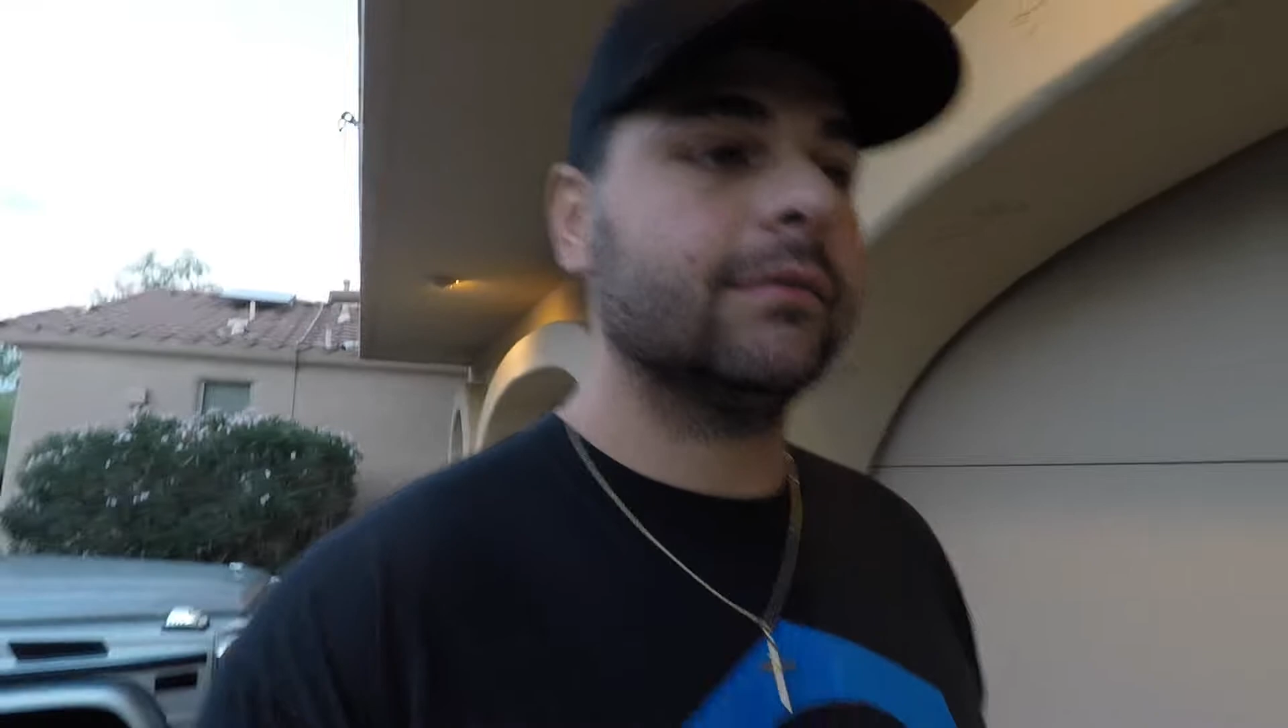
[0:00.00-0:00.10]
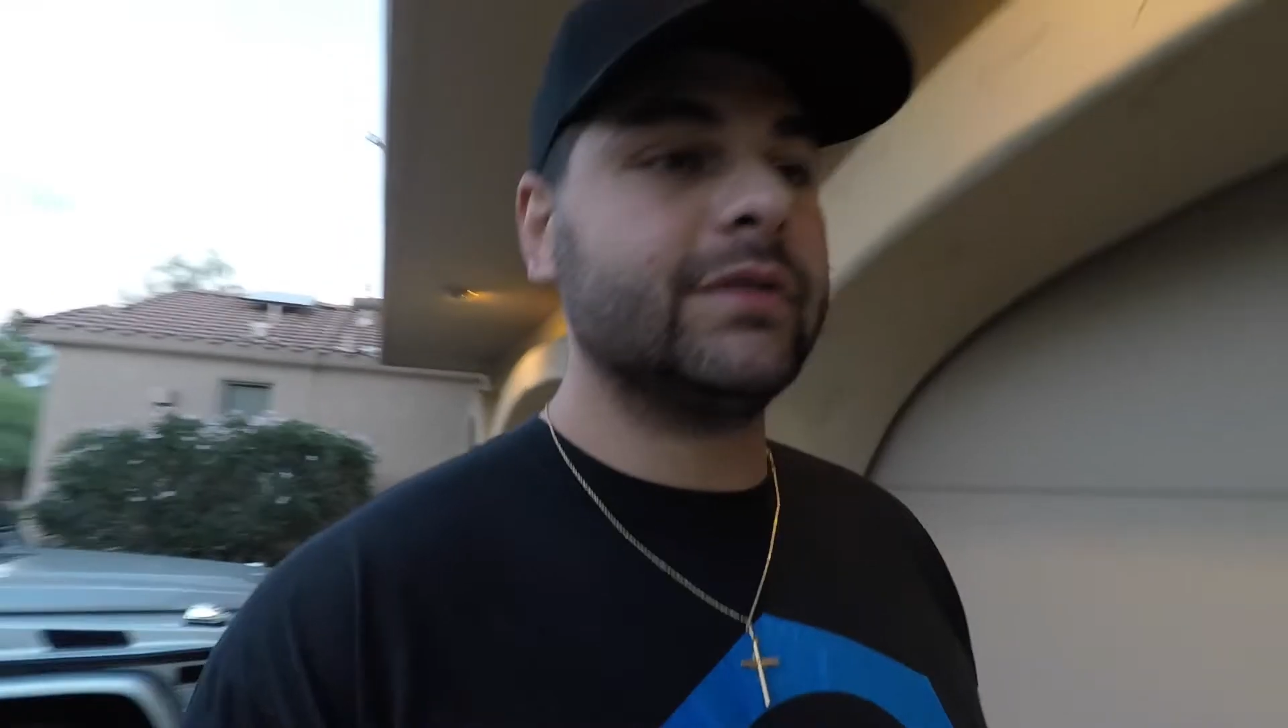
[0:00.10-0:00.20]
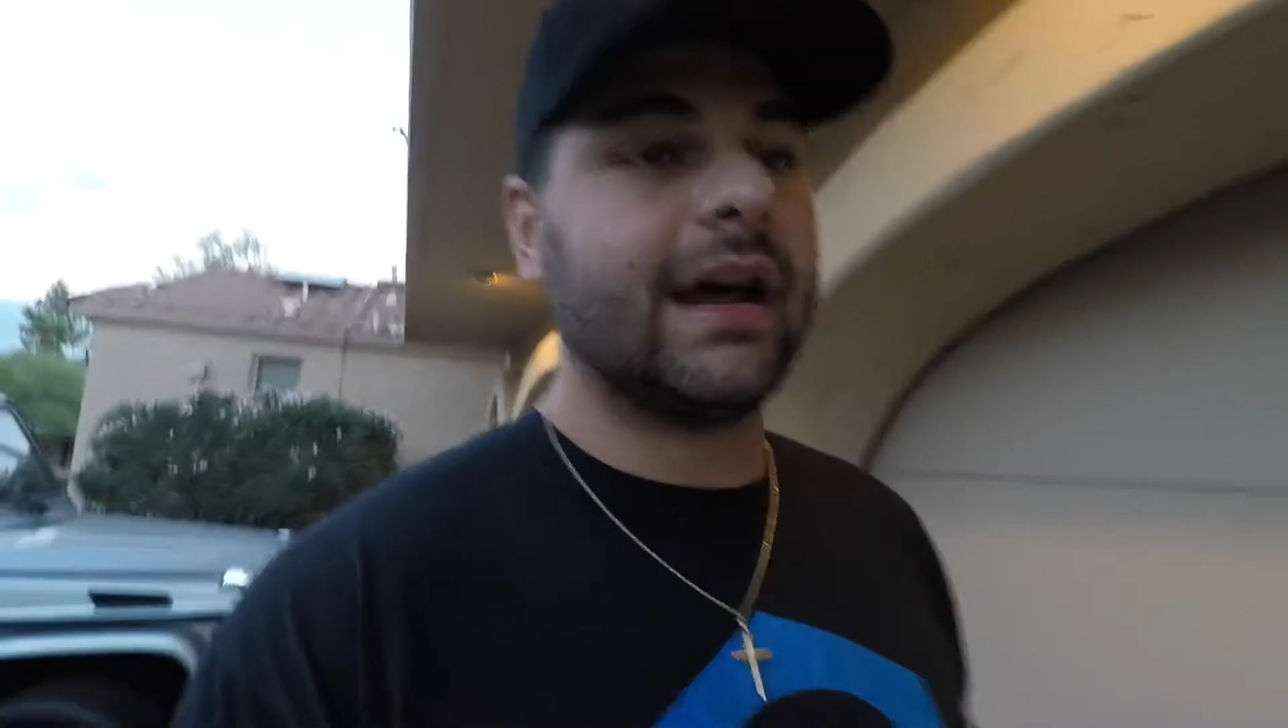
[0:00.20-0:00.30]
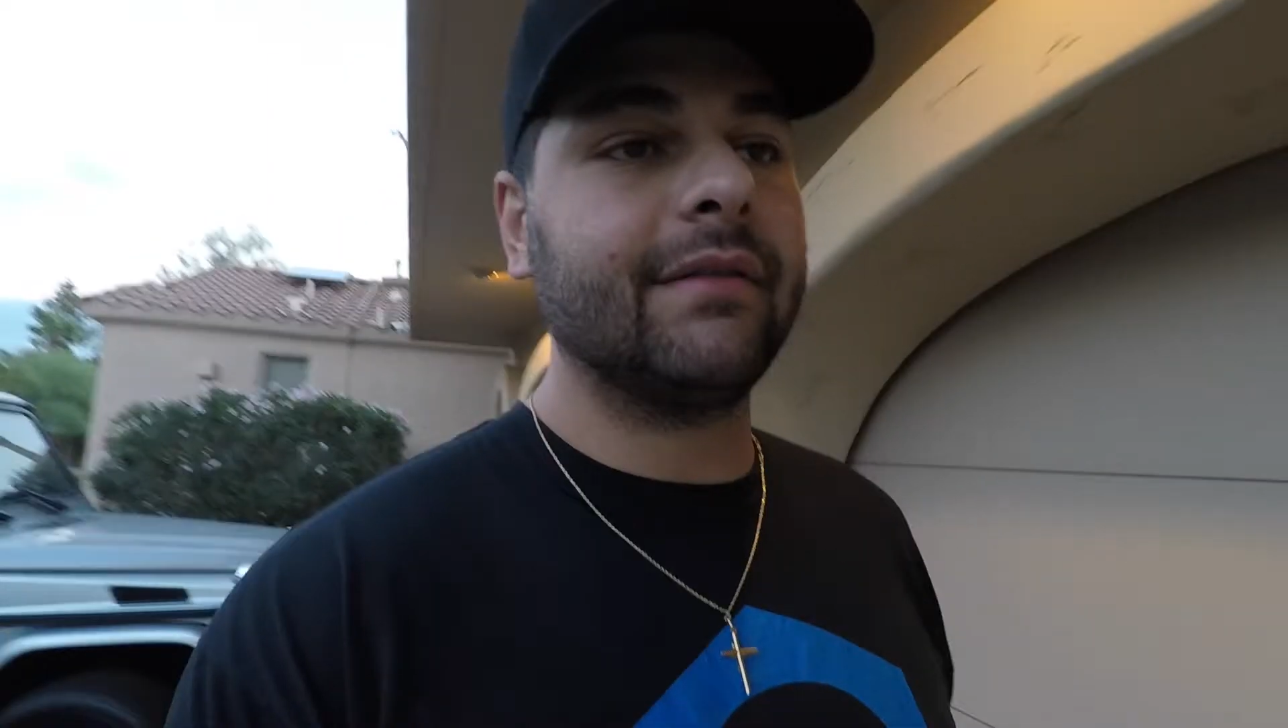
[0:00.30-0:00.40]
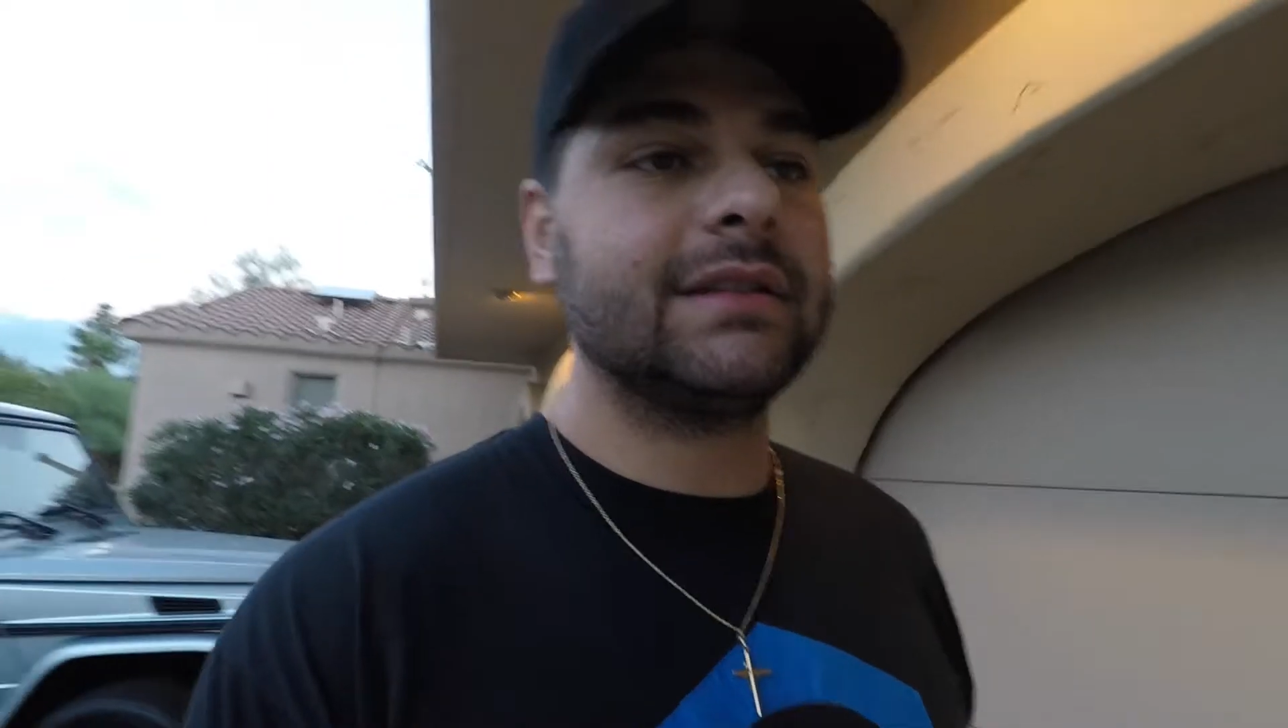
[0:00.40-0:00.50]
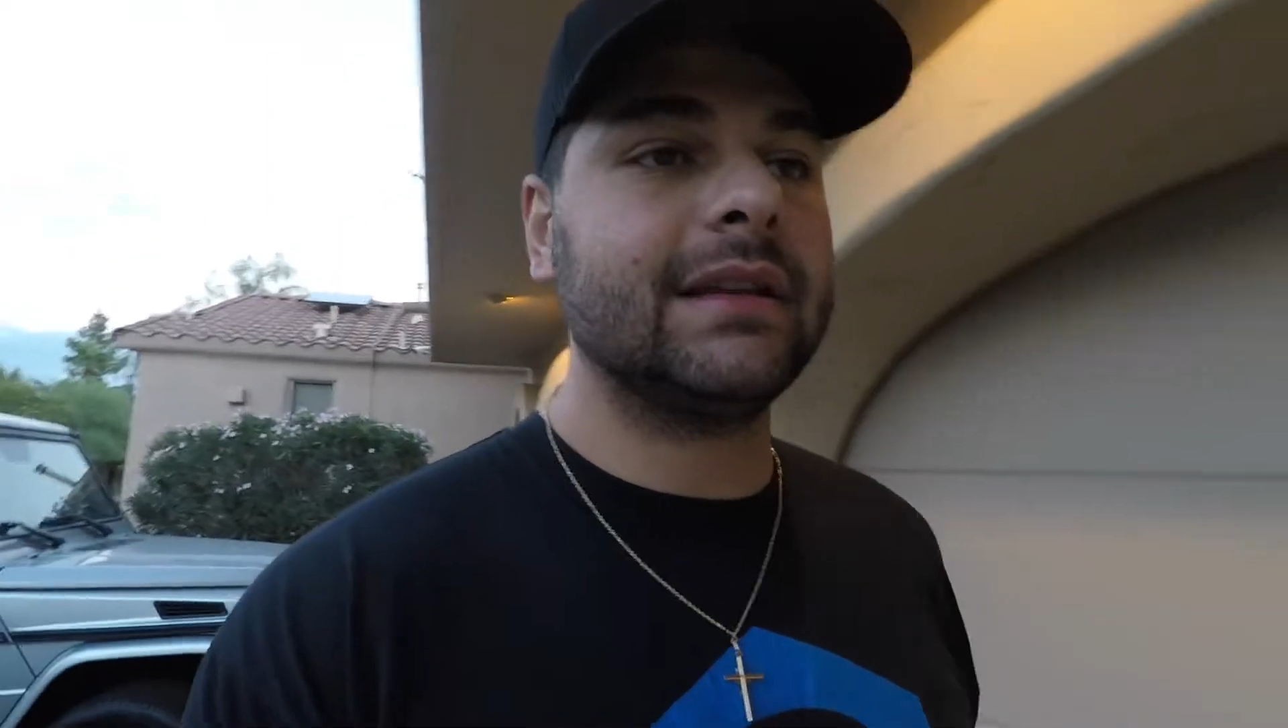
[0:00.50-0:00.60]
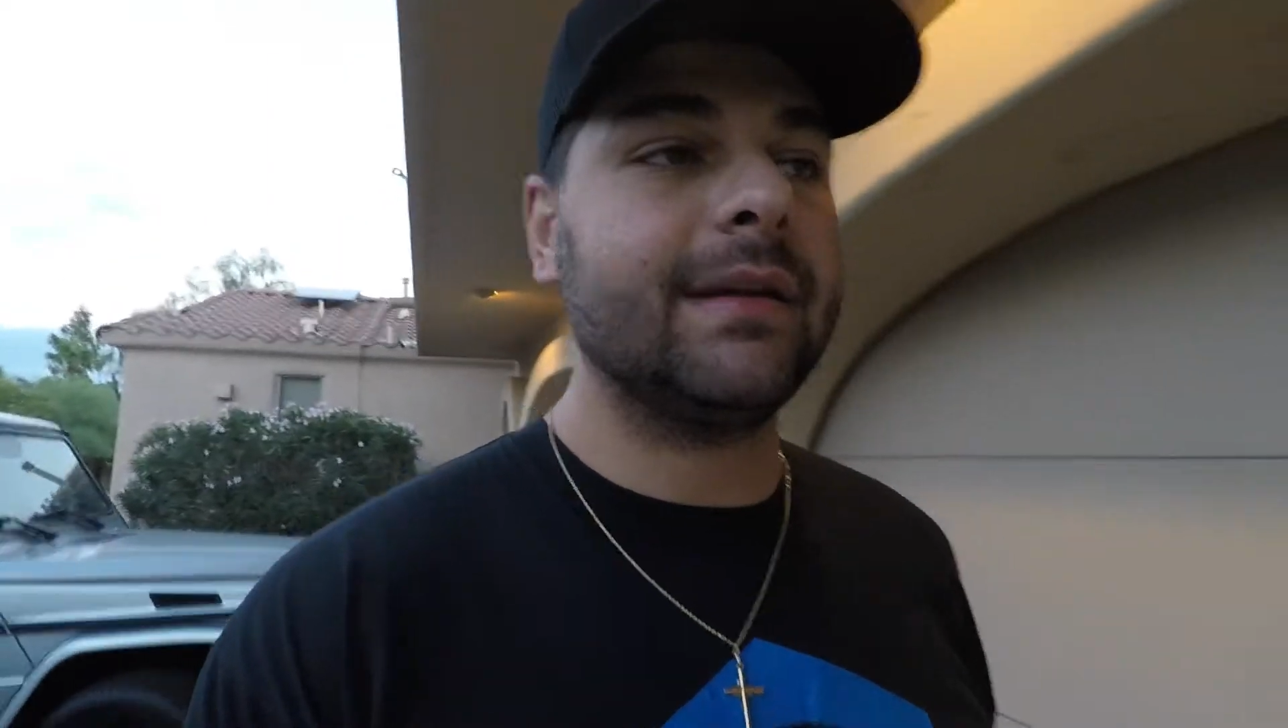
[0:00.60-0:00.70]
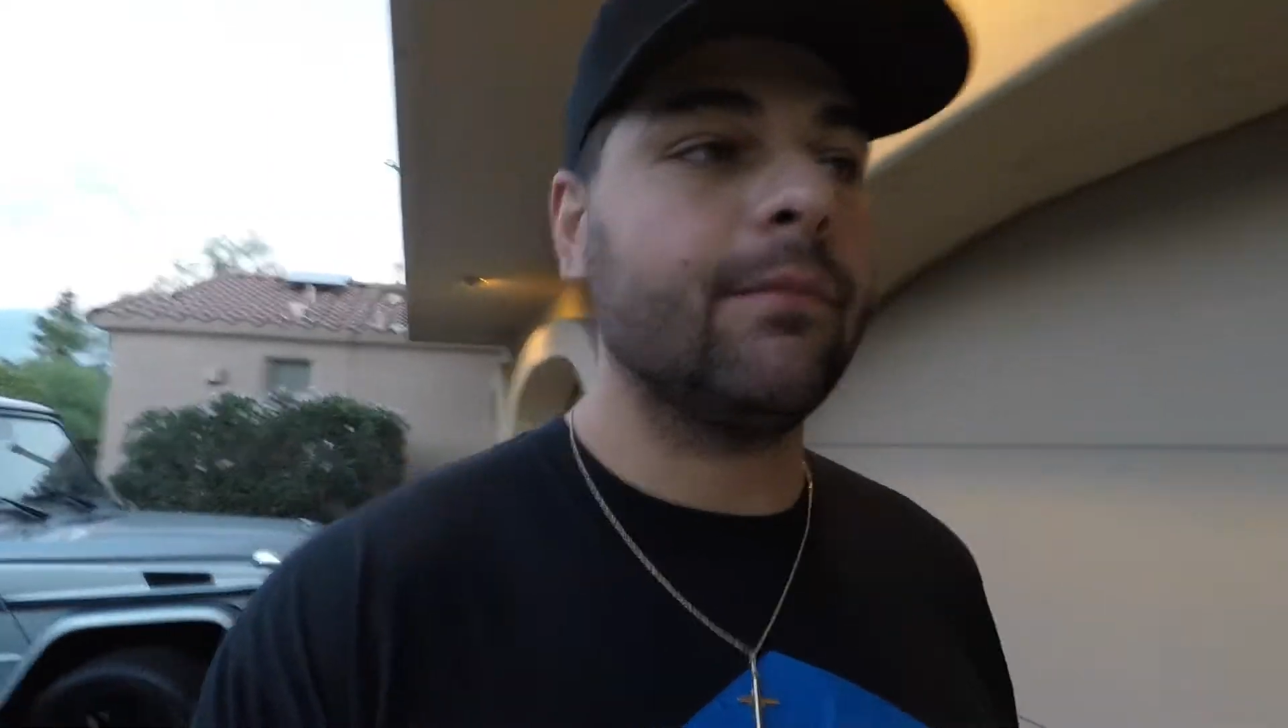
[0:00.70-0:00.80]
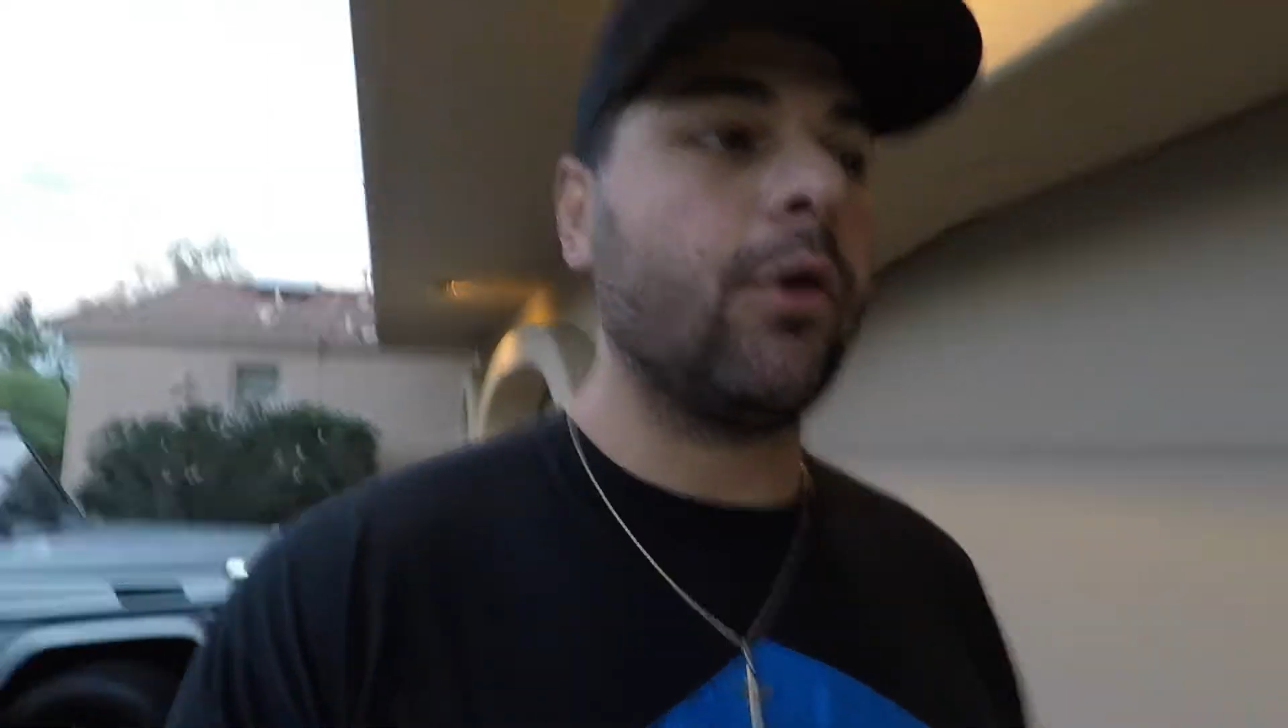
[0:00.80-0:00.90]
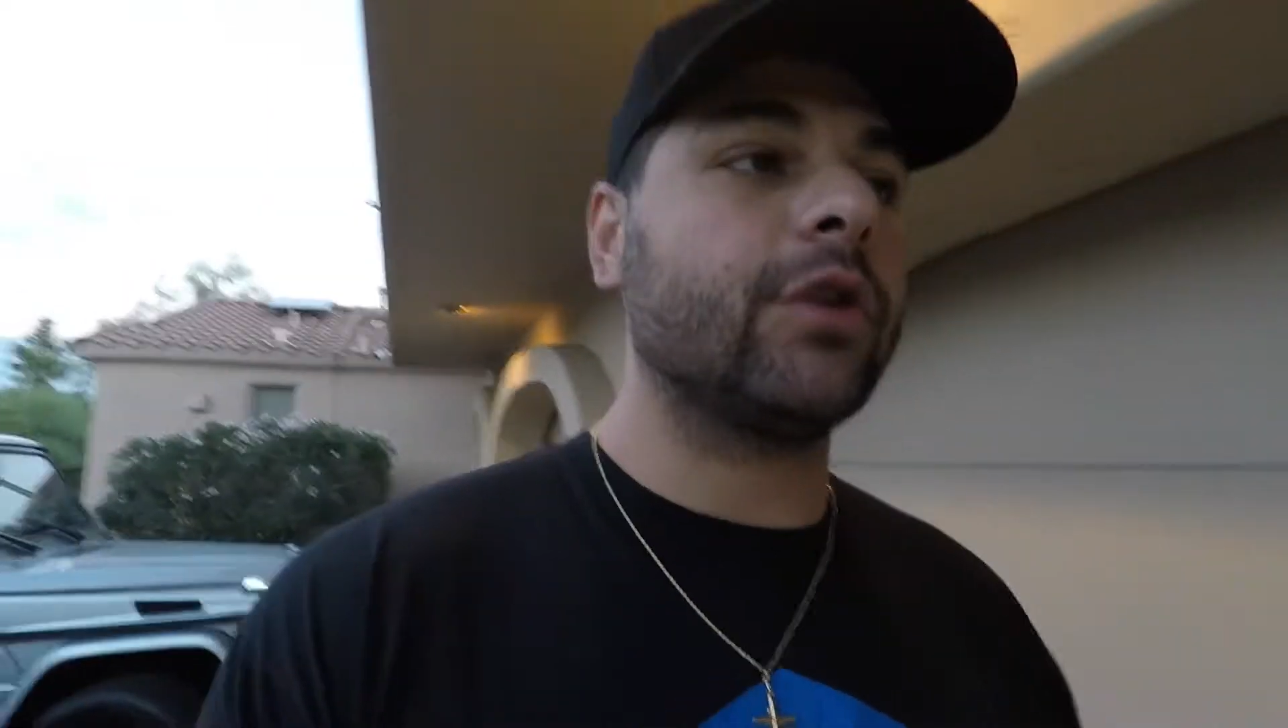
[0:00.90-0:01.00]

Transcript: was obviously more